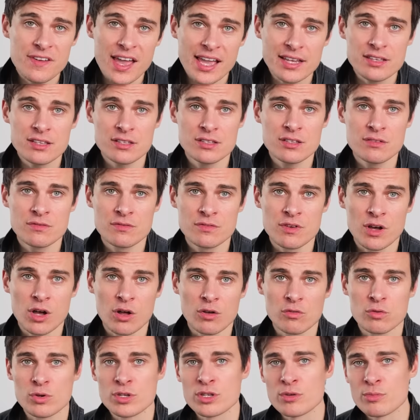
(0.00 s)
factors
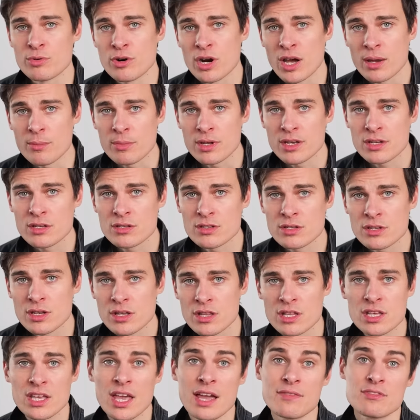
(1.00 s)
involved when you're Prime
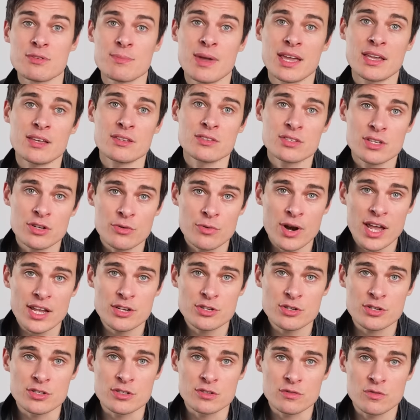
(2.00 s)
Minister that you have to make
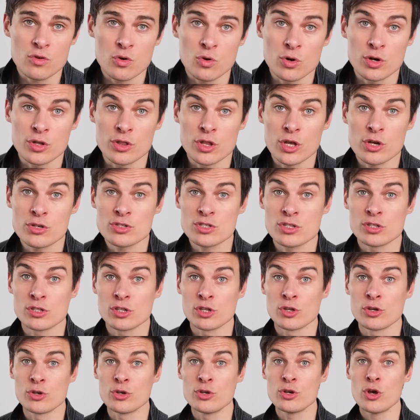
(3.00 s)
considerations for, and those
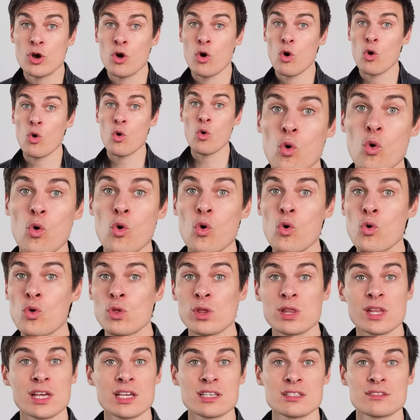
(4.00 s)
include
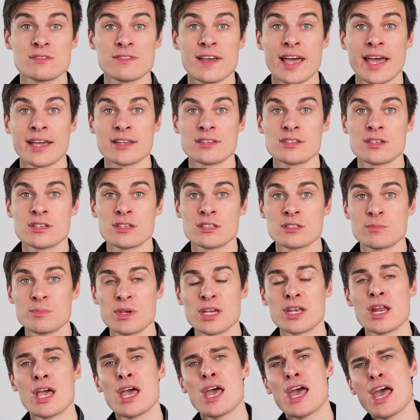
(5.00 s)
all these factors.
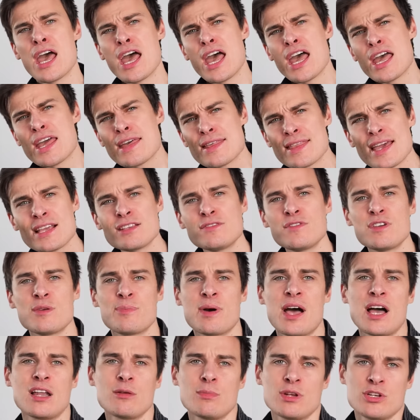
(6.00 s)
But thanks for your
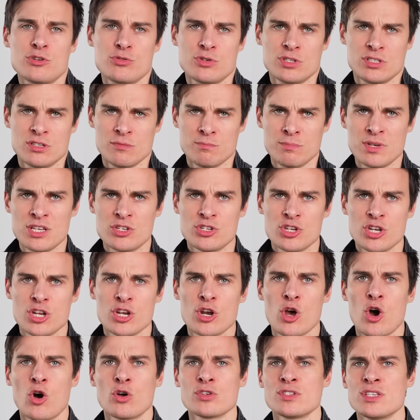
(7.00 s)
parliamentary
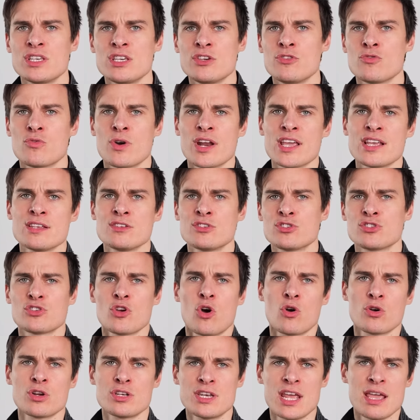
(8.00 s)
submission, Aussie Green
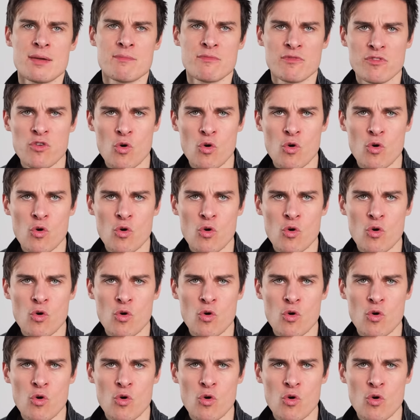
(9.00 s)
Sock Dem